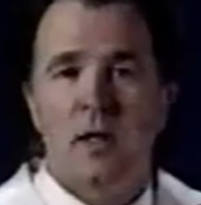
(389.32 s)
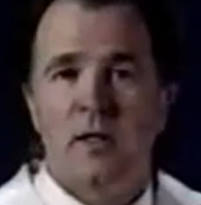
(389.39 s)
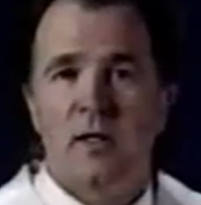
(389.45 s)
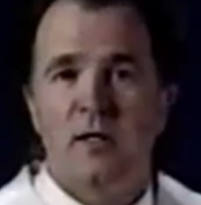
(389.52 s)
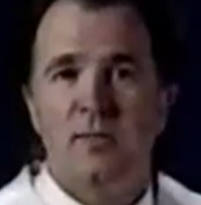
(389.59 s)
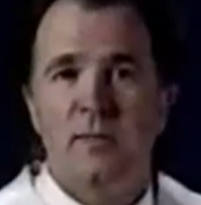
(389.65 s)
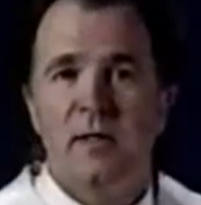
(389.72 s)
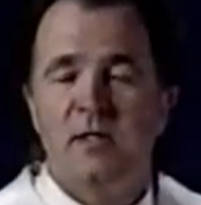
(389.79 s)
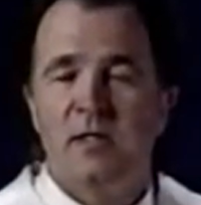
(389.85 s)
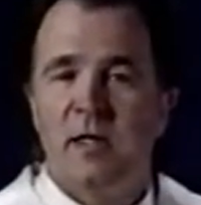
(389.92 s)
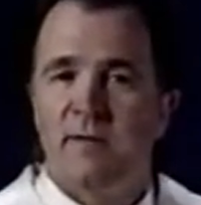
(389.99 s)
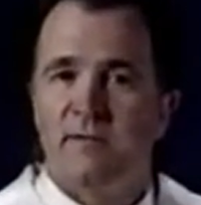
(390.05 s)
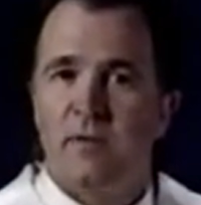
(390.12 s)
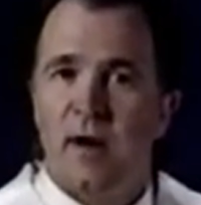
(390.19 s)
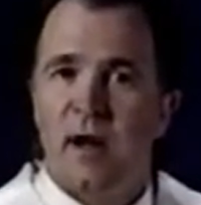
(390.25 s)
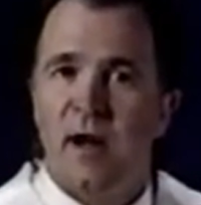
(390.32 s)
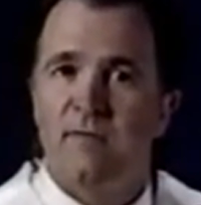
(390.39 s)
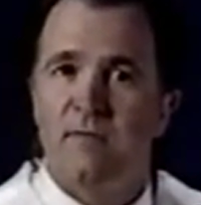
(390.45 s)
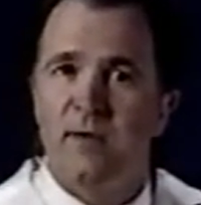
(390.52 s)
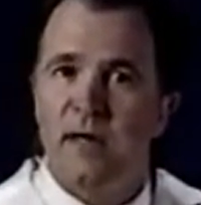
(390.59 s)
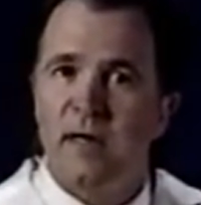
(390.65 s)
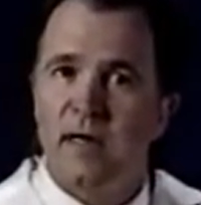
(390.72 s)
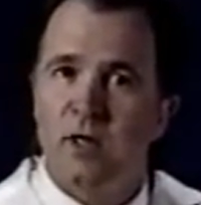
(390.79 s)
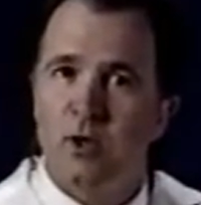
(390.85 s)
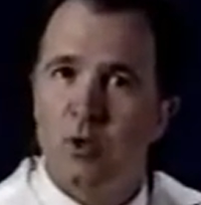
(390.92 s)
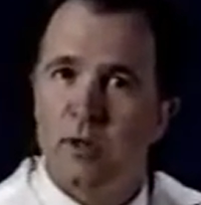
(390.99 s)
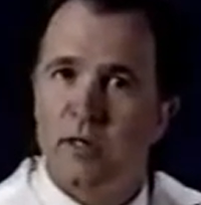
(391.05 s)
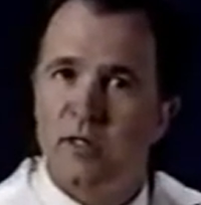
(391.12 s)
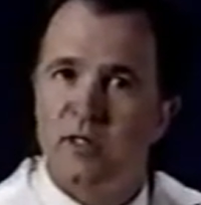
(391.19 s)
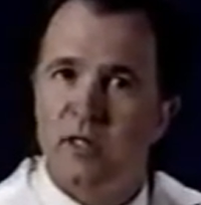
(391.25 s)
This means that for every
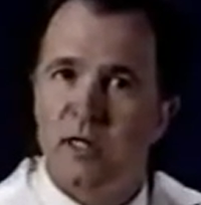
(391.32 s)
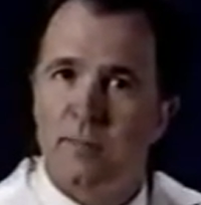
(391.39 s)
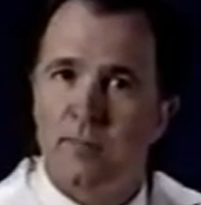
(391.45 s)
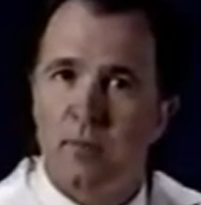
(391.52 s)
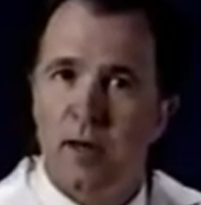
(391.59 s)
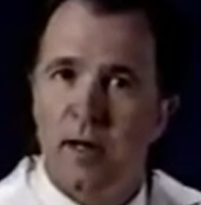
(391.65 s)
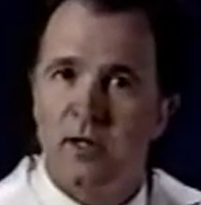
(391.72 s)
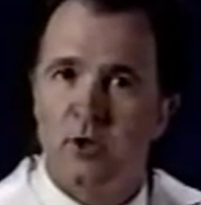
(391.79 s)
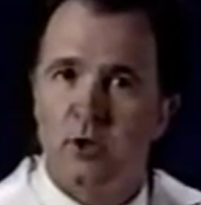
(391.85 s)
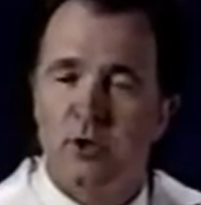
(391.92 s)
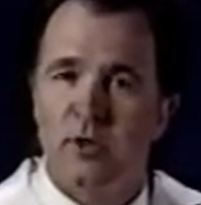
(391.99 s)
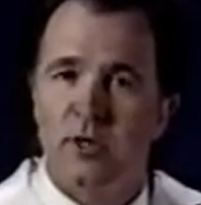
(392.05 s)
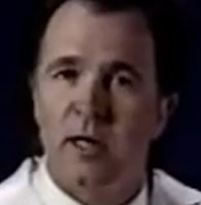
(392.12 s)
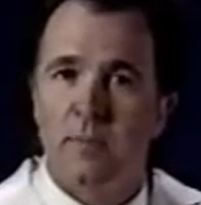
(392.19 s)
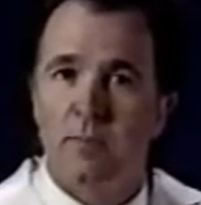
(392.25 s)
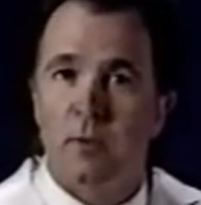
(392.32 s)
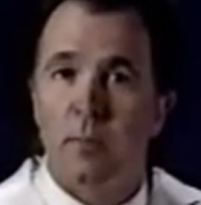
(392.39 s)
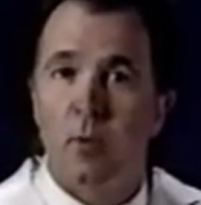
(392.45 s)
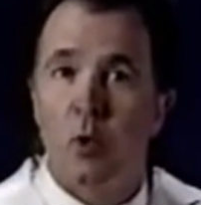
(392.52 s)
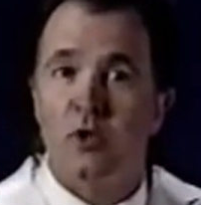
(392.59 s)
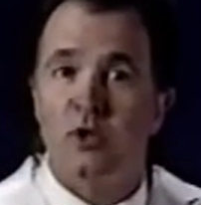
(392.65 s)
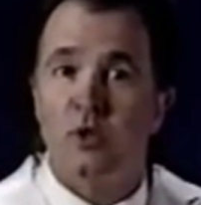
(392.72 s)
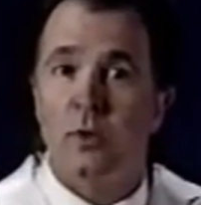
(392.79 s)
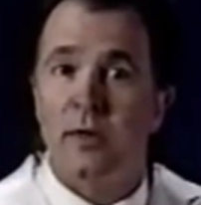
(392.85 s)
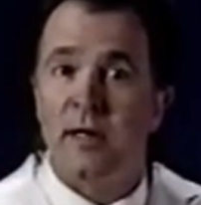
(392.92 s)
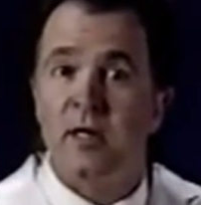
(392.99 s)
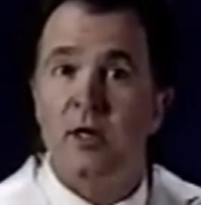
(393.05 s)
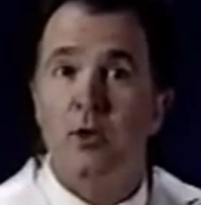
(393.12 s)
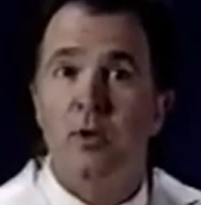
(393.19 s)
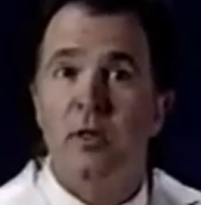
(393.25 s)
increase in pressure, you get a proportional
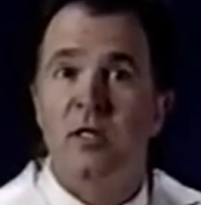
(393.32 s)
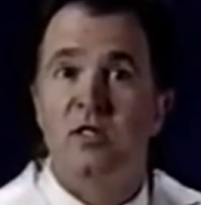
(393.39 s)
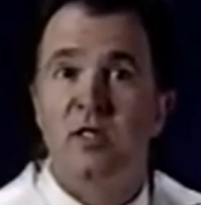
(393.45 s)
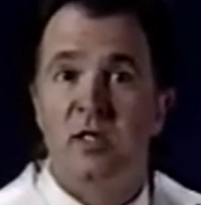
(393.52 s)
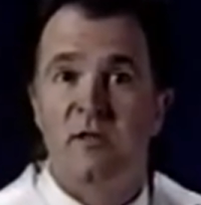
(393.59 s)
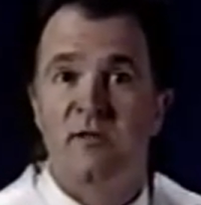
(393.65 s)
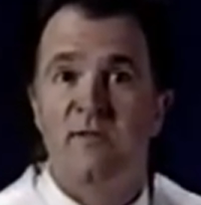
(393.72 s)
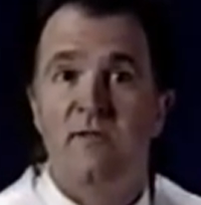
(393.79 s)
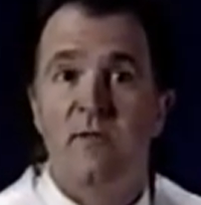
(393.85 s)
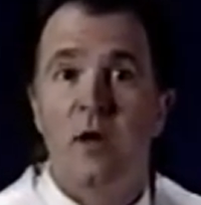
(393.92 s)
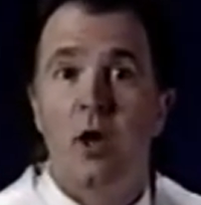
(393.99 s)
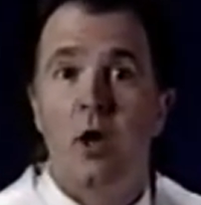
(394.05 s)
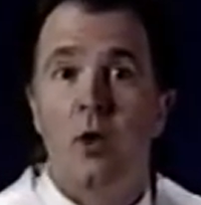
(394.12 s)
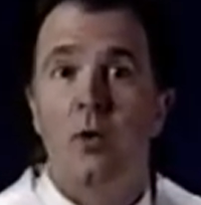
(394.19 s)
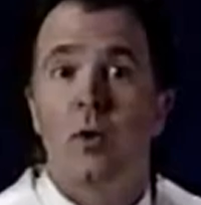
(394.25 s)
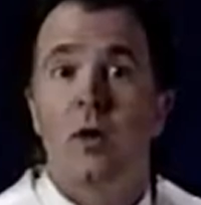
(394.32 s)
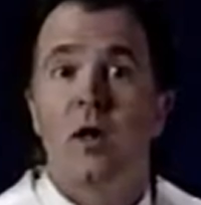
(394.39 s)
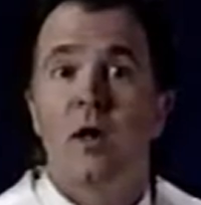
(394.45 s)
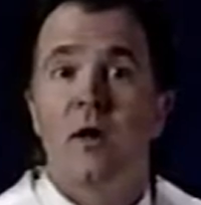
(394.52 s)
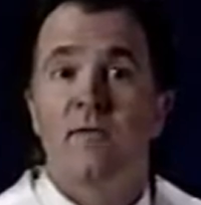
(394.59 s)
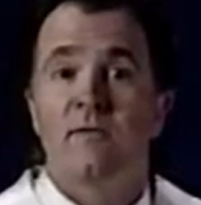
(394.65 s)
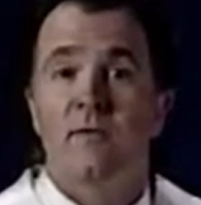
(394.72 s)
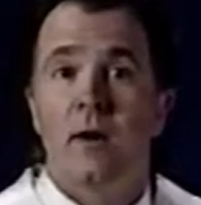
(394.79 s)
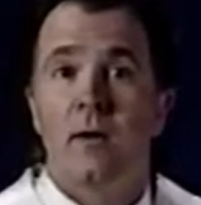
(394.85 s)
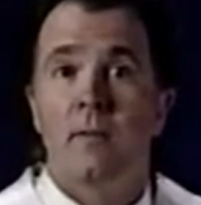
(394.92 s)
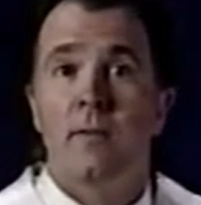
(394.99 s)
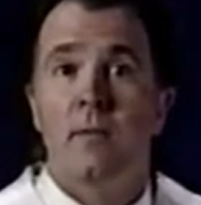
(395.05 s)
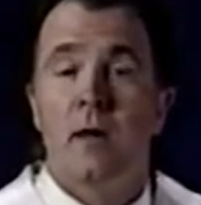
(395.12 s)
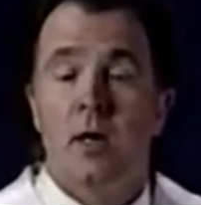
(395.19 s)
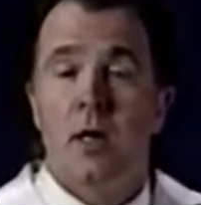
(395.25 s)
increase in the flow
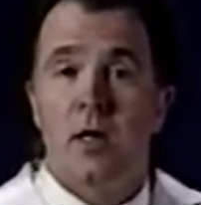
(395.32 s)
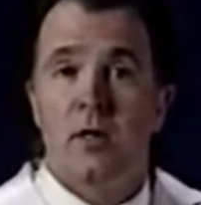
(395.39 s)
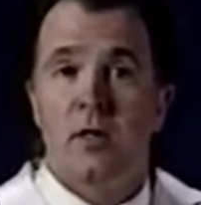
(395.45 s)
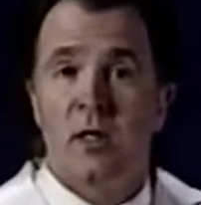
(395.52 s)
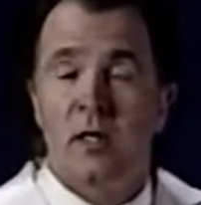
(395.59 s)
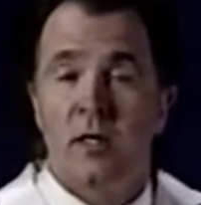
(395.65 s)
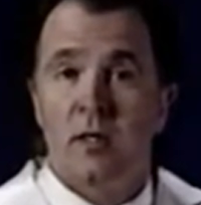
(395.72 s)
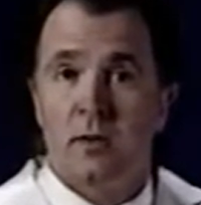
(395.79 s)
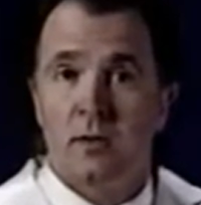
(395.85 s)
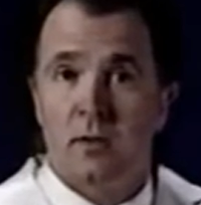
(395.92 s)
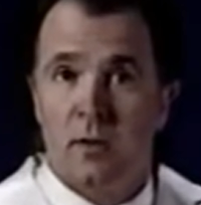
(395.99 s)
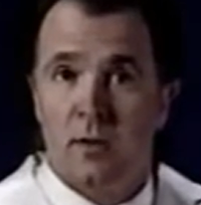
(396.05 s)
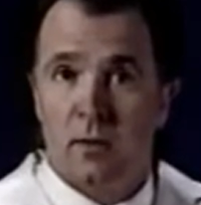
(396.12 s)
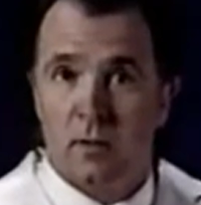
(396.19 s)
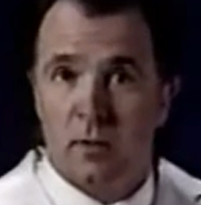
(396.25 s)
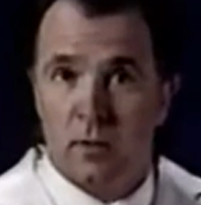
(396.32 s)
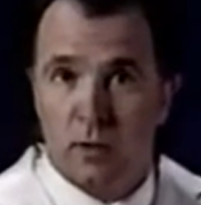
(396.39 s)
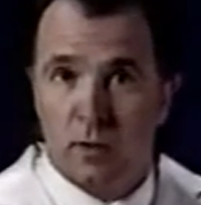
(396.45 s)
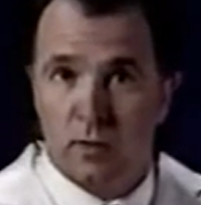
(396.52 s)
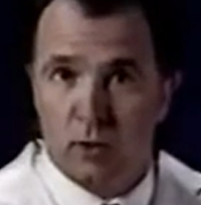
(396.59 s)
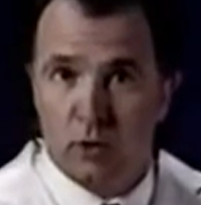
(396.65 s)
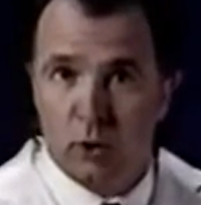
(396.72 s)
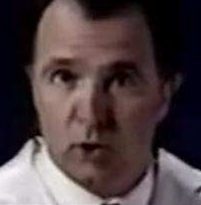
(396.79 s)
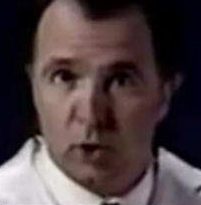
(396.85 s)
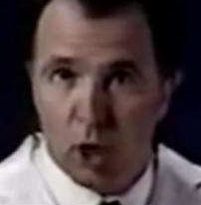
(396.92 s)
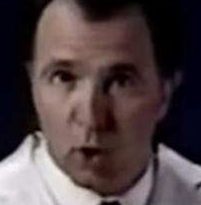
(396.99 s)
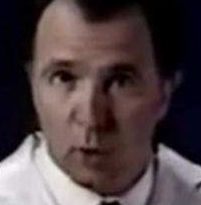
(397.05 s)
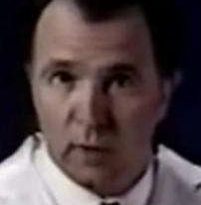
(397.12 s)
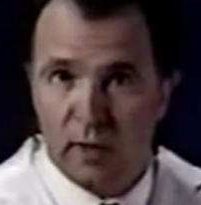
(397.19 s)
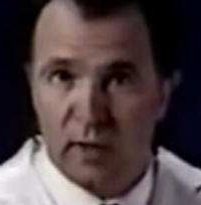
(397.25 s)
from the
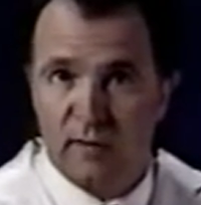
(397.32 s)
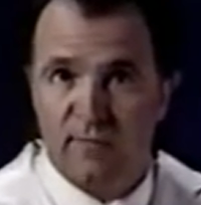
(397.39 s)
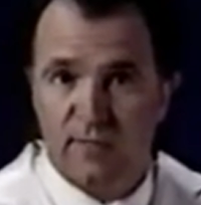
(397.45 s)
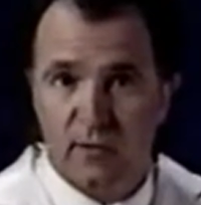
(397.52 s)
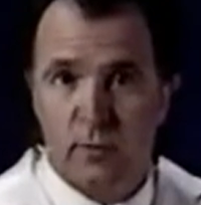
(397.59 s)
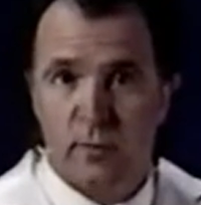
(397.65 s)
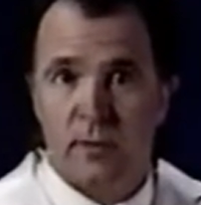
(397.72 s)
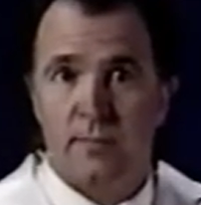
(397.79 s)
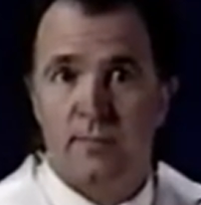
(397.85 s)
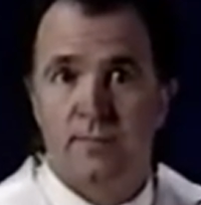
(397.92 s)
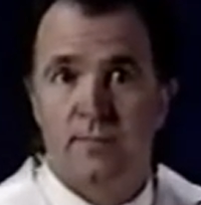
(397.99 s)
Newtonian fluid.